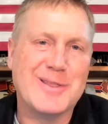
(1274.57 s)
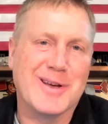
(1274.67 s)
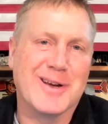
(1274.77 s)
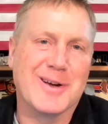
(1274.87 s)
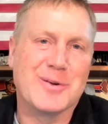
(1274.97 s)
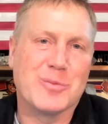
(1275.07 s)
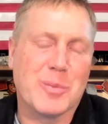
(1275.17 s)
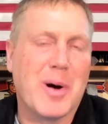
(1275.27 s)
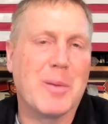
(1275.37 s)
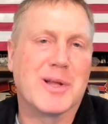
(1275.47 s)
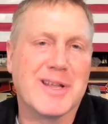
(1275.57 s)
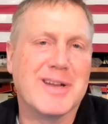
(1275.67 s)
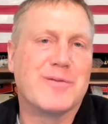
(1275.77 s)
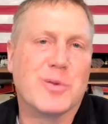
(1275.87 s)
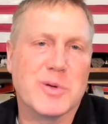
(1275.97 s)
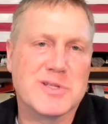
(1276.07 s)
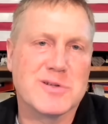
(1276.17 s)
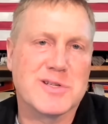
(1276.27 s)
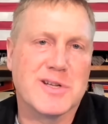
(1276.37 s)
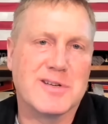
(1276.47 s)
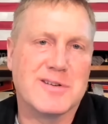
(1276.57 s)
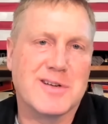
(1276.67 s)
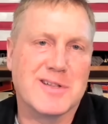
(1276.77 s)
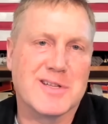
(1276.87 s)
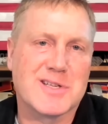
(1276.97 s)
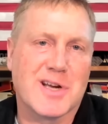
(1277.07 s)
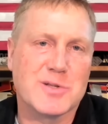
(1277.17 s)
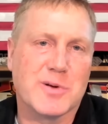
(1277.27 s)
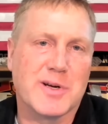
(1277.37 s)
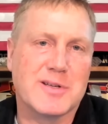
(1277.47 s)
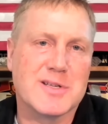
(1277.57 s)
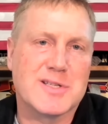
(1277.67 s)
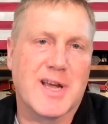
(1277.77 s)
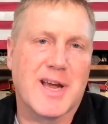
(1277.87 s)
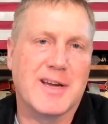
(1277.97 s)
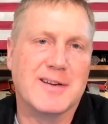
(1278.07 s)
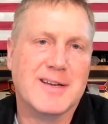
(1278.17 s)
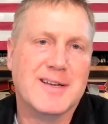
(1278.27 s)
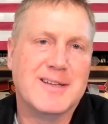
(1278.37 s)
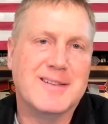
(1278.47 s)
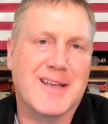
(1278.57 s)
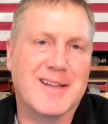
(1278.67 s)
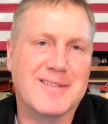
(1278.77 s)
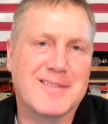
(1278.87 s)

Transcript: the Republican influencers in this country to say that